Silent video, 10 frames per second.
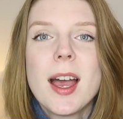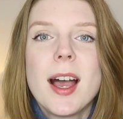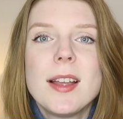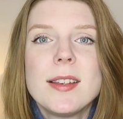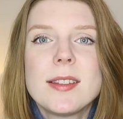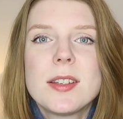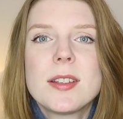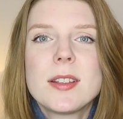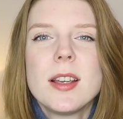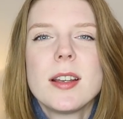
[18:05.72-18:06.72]
and
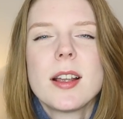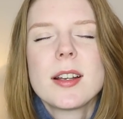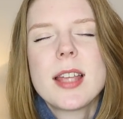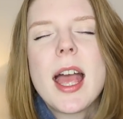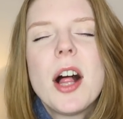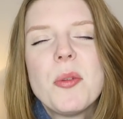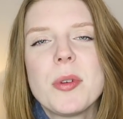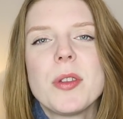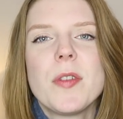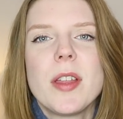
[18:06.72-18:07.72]
uh, to help
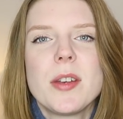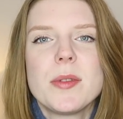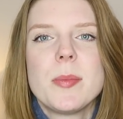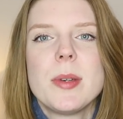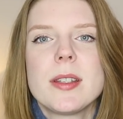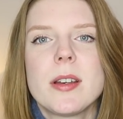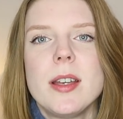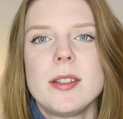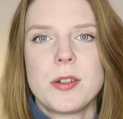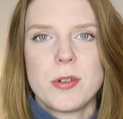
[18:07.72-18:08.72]
with the fact that it was a bit
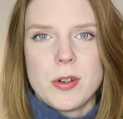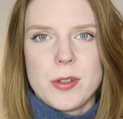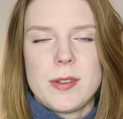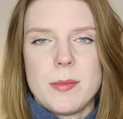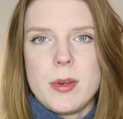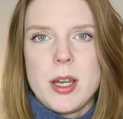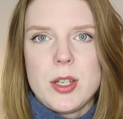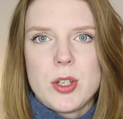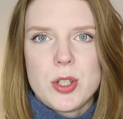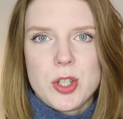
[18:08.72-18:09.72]
tight across my
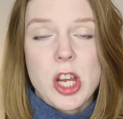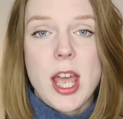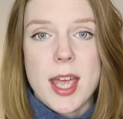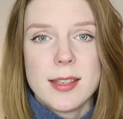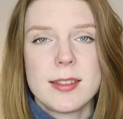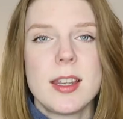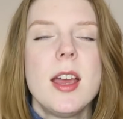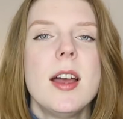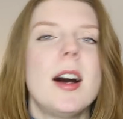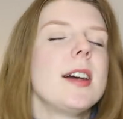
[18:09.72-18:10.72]
chest,
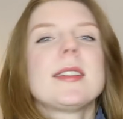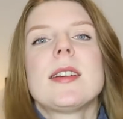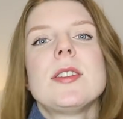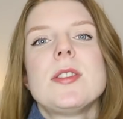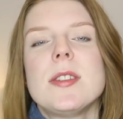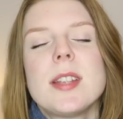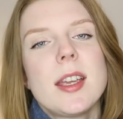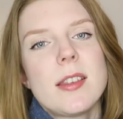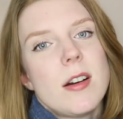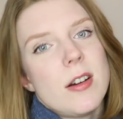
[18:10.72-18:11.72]
I decided to
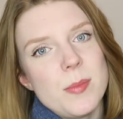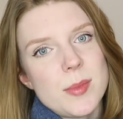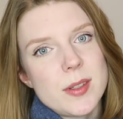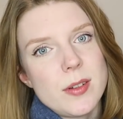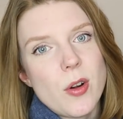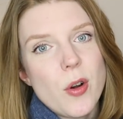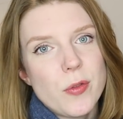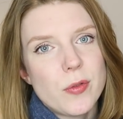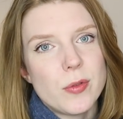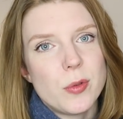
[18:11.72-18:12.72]
take the arms
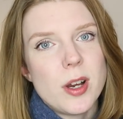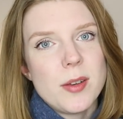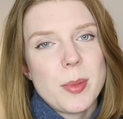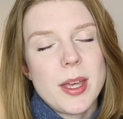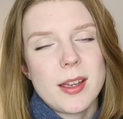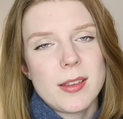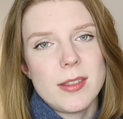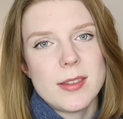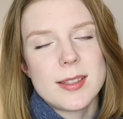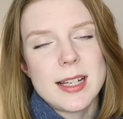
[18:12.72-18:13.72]
off or unpick
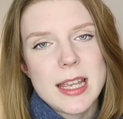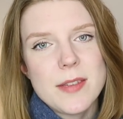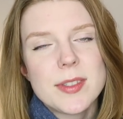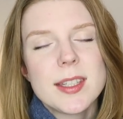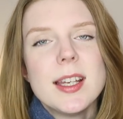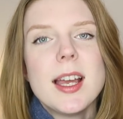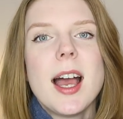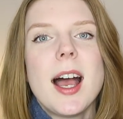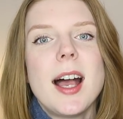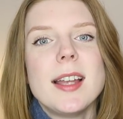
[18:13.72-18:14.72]
the sleeves
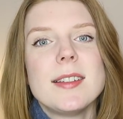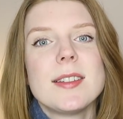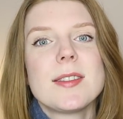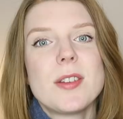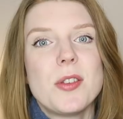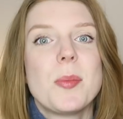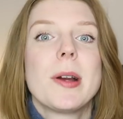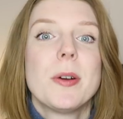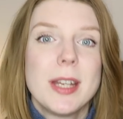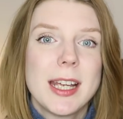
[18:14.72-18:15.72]
and sew them
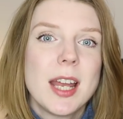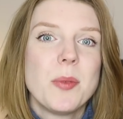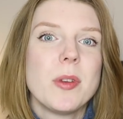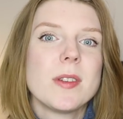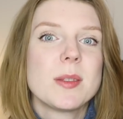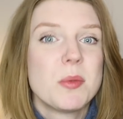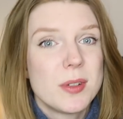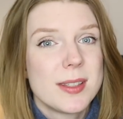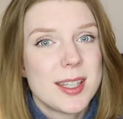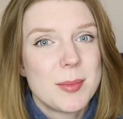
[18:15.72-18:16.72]
back on again with a
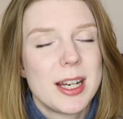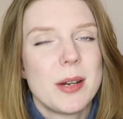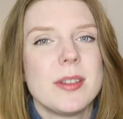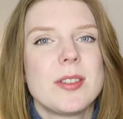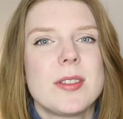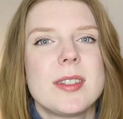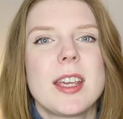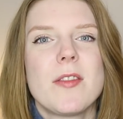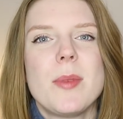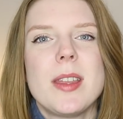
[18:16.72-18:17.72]
smaller seam allowance just to
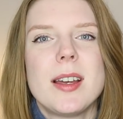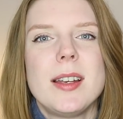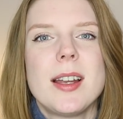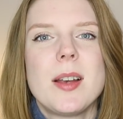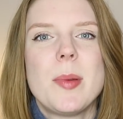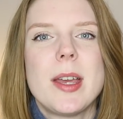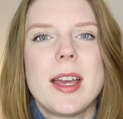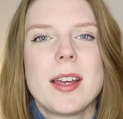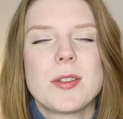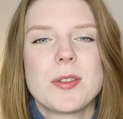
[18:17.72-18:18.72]
give me that little bit
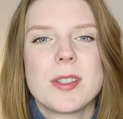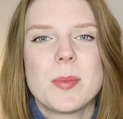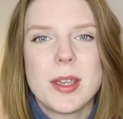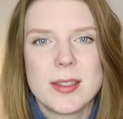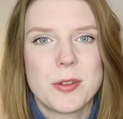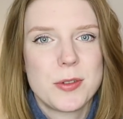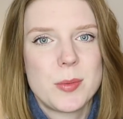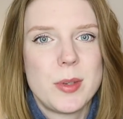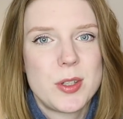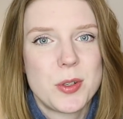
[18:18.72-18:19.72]
extra space
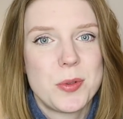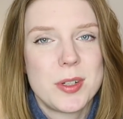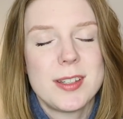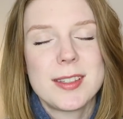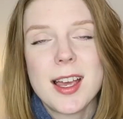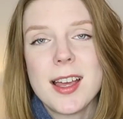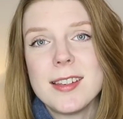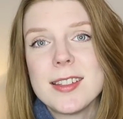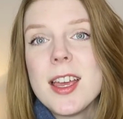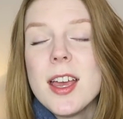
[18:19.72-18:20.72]
across my shoulders
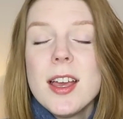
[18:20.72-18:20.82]
and